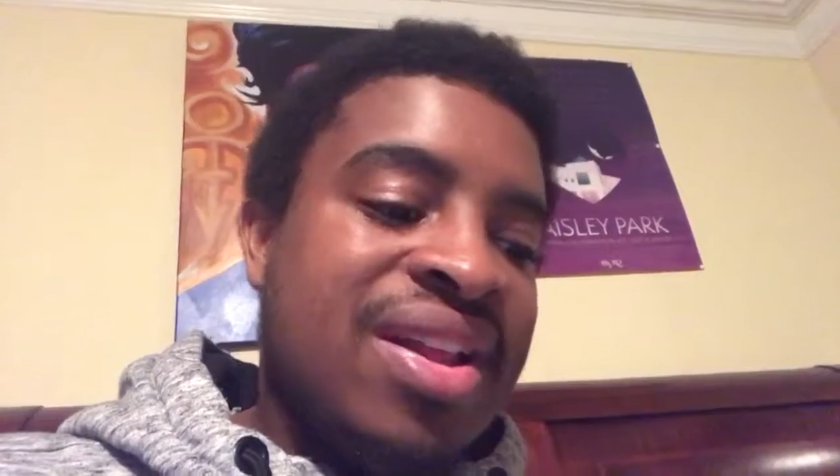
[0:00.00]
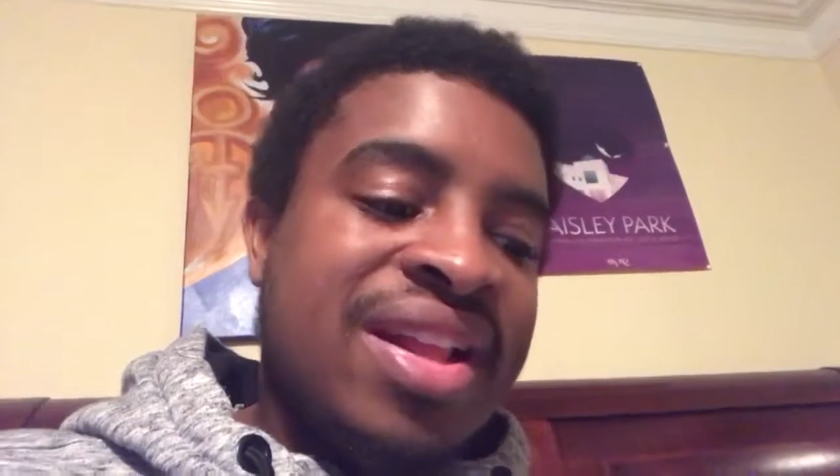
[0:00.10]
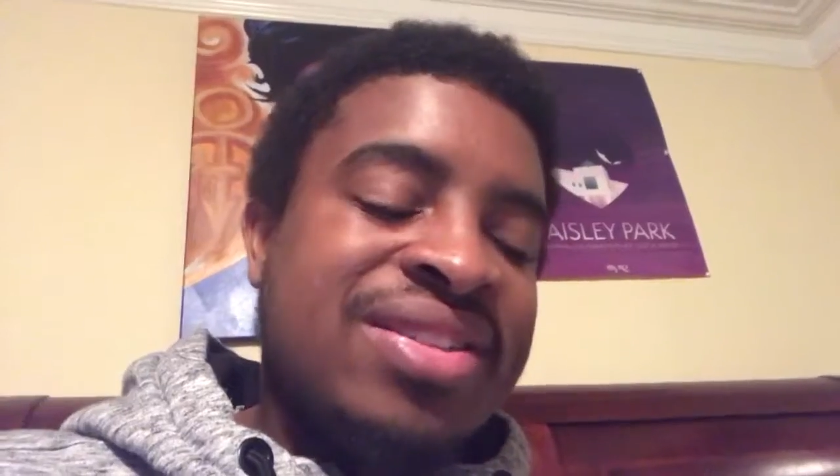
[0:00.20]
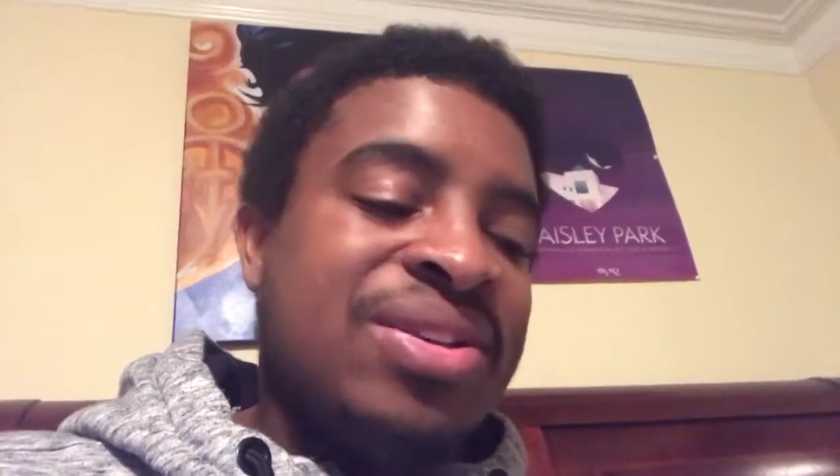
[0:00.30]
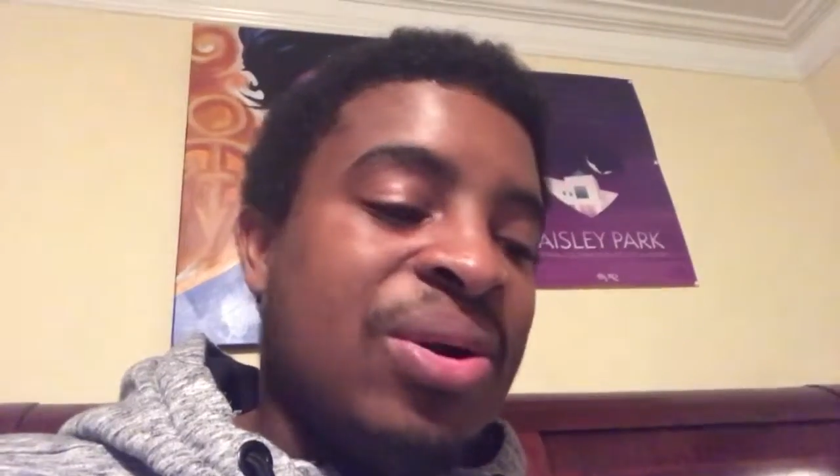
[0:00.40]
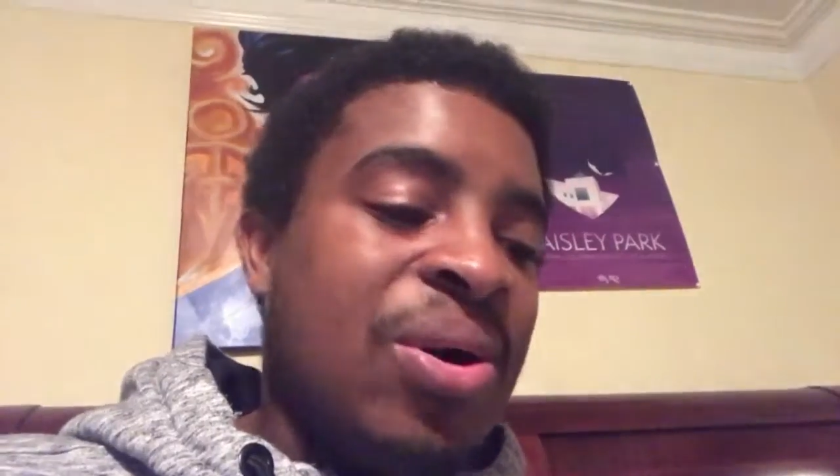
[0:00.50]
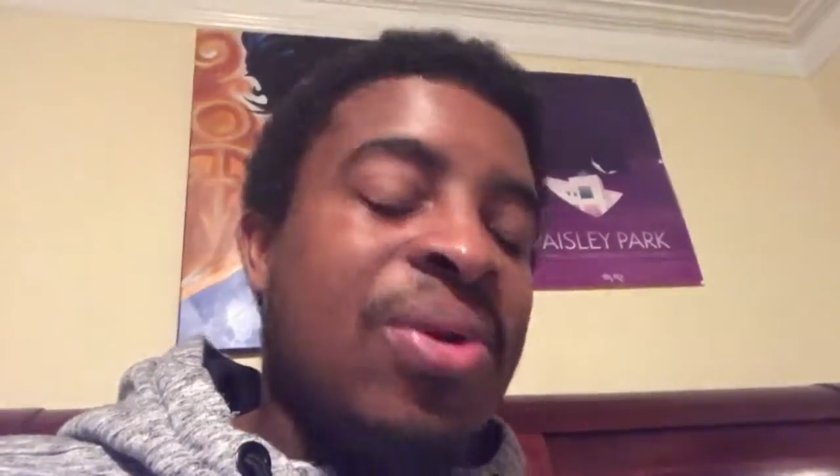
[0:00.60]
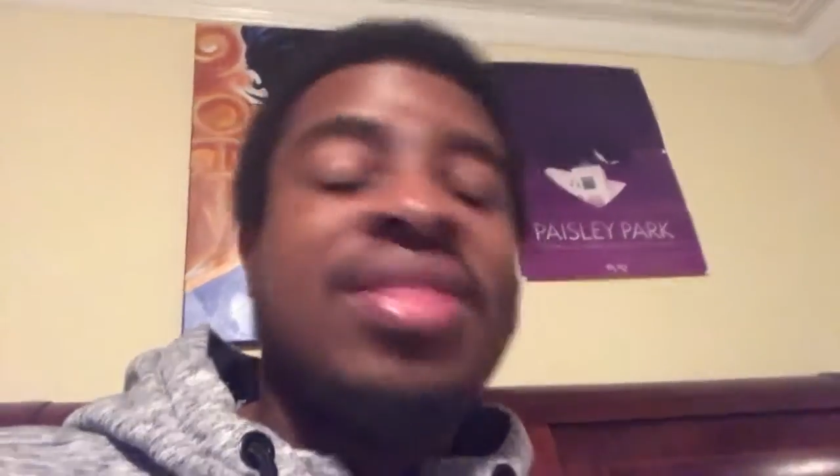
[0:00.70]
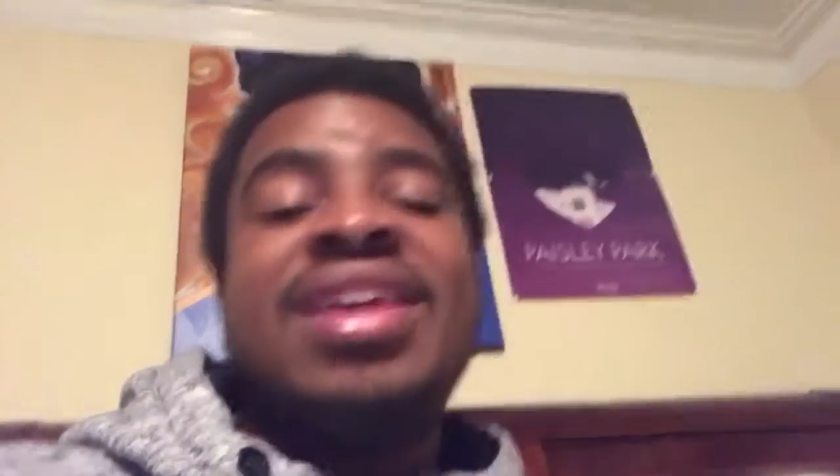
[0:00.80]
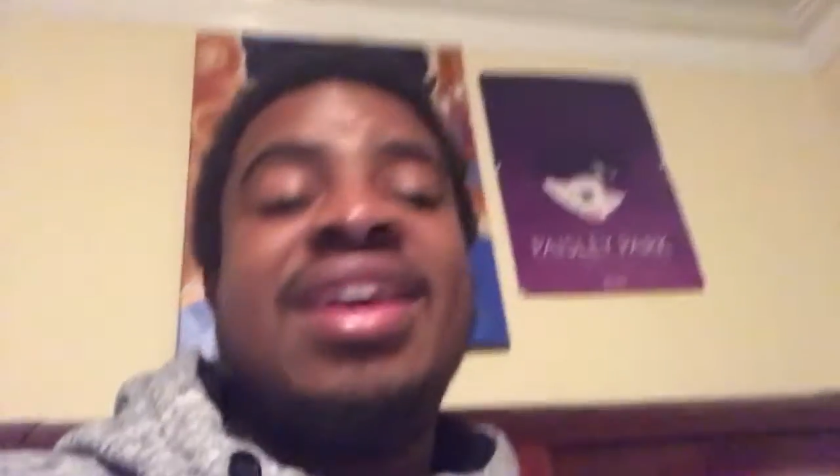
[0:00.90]
That's the
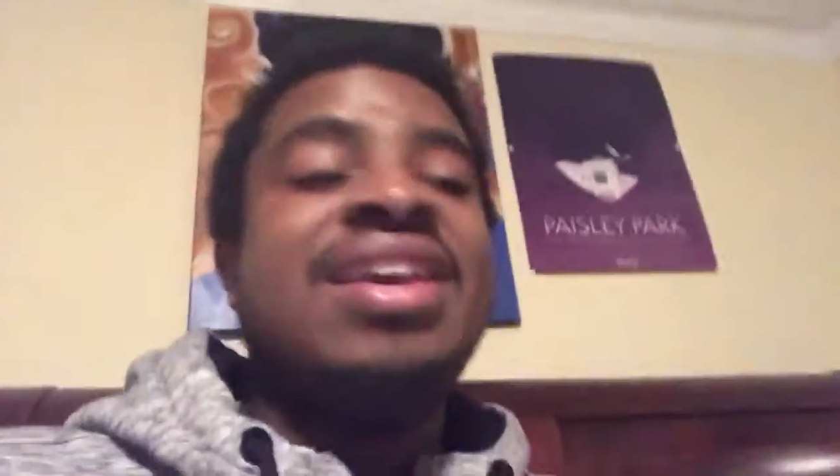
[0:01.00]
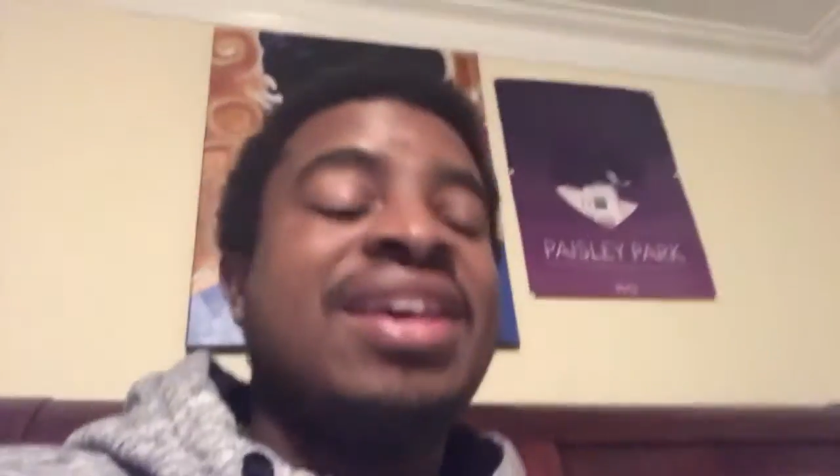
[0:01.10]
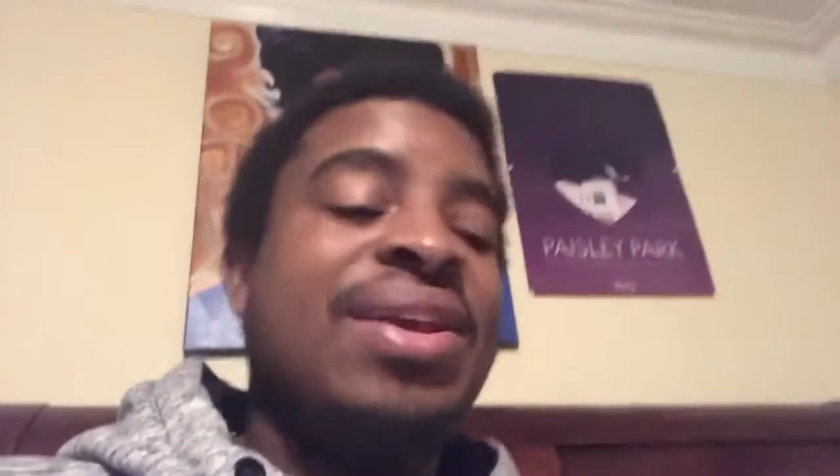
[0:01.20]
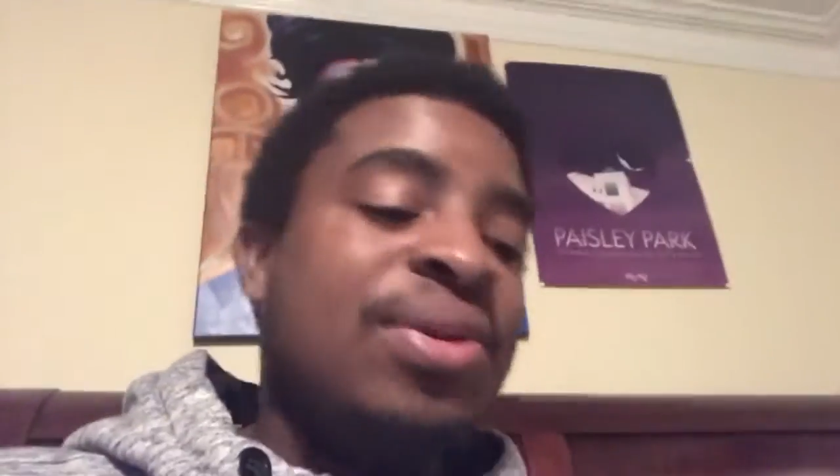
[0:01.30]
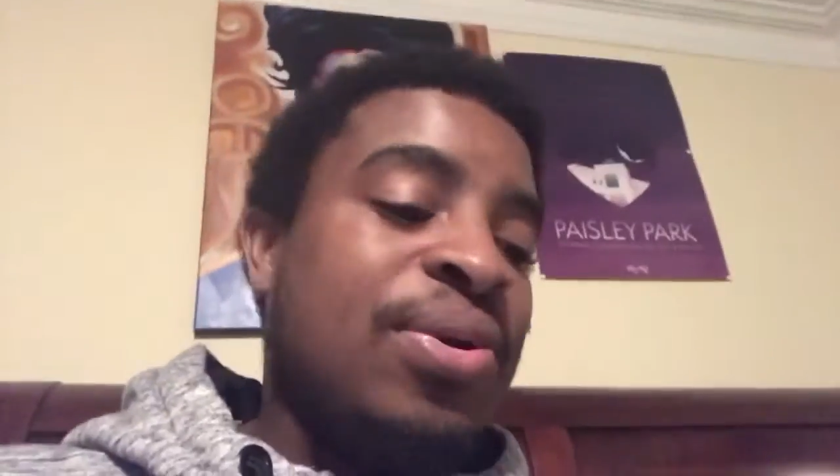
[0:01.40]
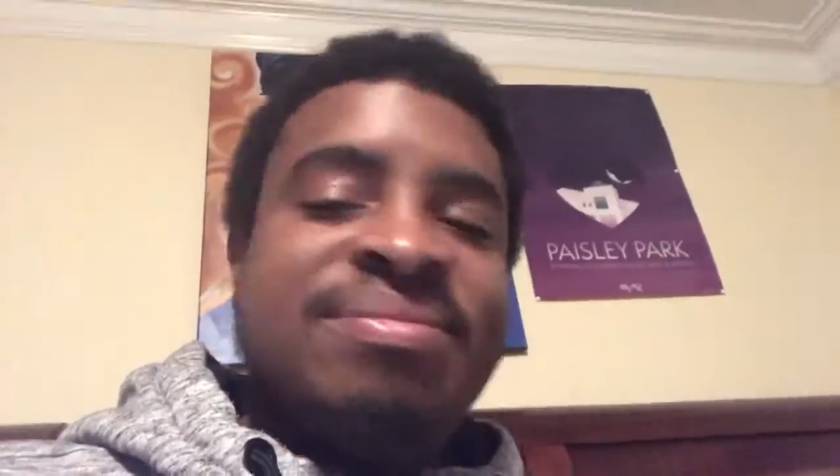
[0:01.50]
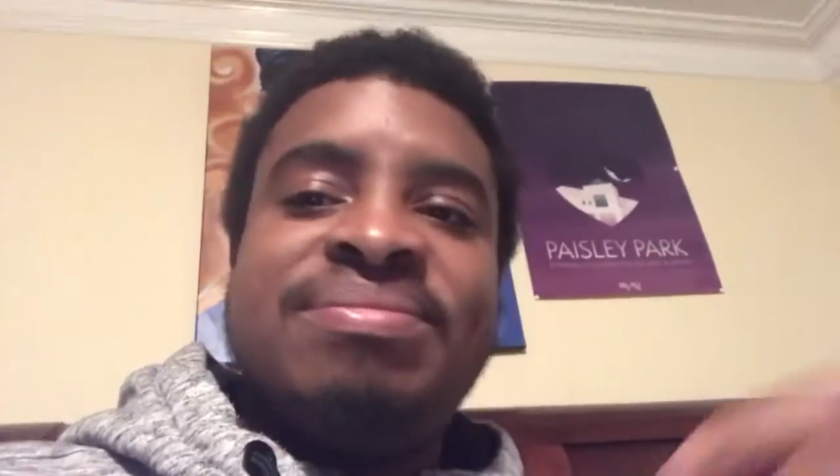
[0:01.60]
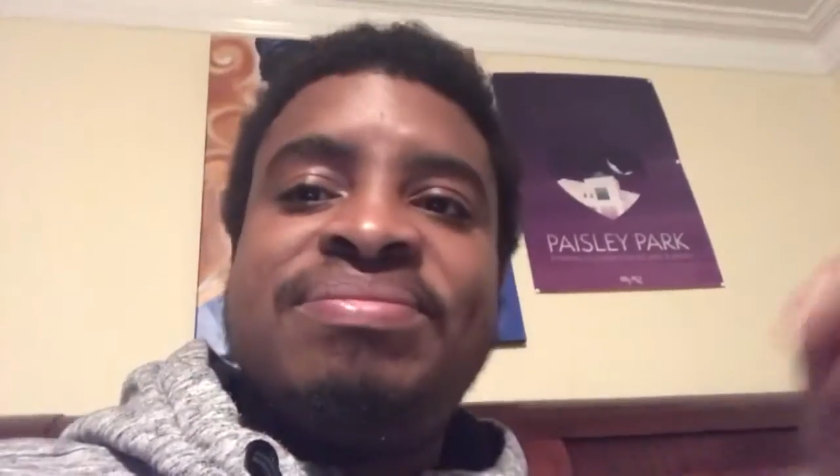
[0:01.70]
only thing he can do.